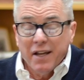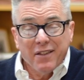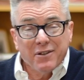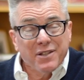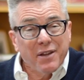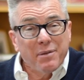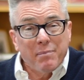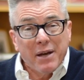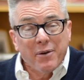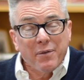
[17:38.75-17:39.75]
there's nothing
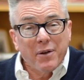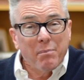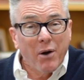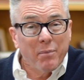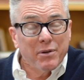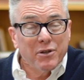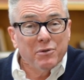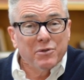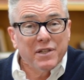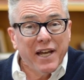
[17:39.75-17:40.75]
better than a
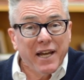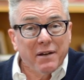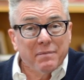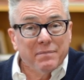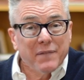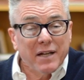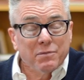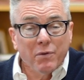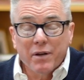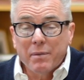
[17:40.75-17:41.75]
barbecue steak
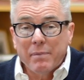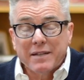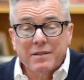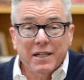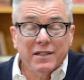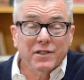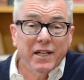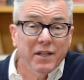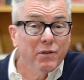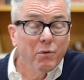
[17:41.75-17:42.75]
that's one of the best things
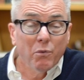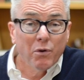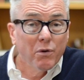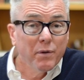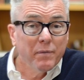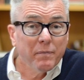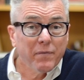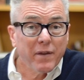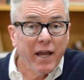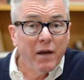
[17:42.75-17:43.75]
in the world.
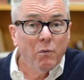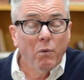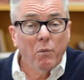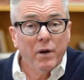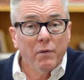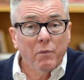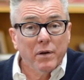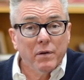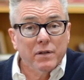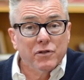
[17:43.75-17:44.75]
And what
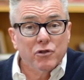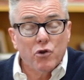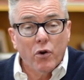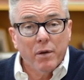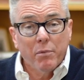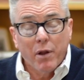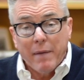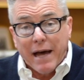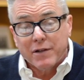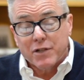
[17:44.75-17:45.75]
what is enjoyable
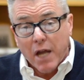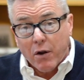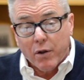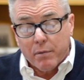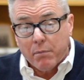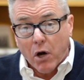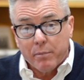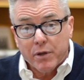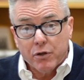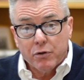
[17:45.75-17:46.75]
about it is not only the
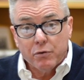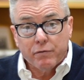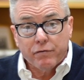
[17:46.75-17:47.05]
barbecue